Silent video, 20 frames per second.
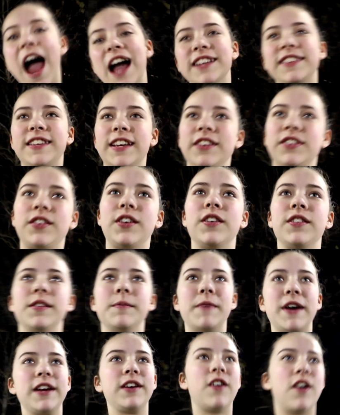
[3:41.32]
I did turn the
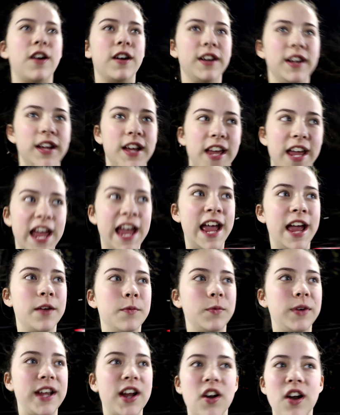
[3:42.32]
mic on.
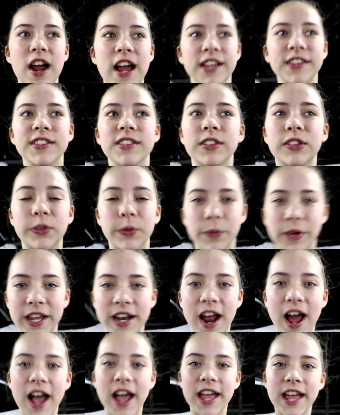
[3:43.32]
And we are at
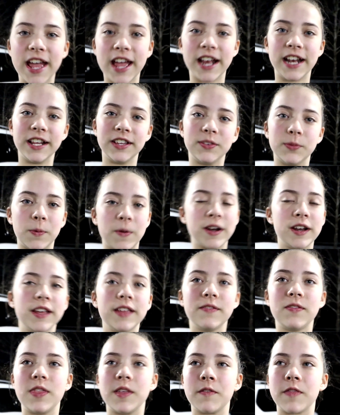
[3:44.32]
Sweet Hut, and it's one
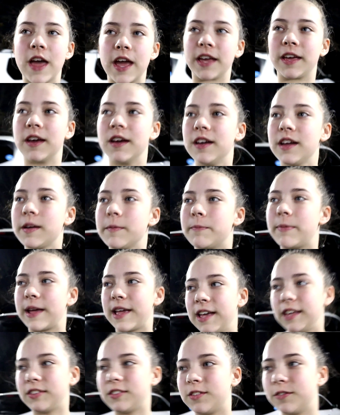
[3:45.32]
of the like
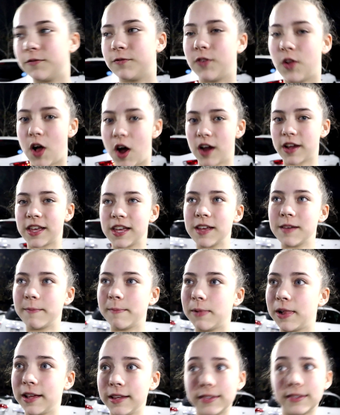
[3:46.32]
biggest
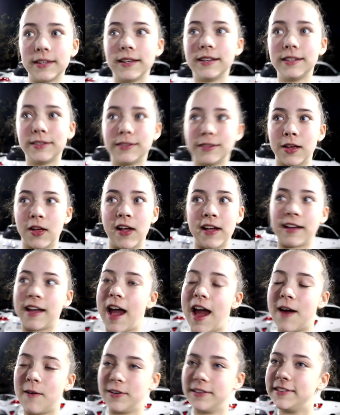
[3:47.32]
vlogging places. So like,
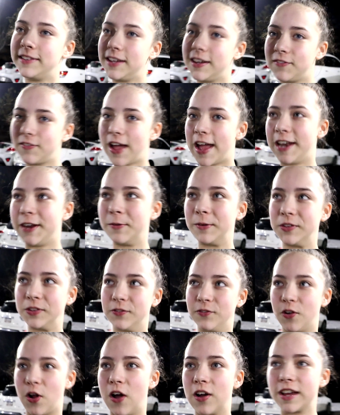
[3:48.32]
I want to see if anyone's
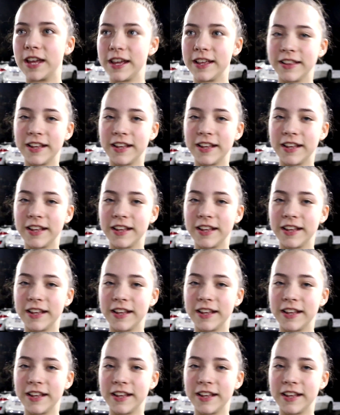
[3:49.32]
vlogging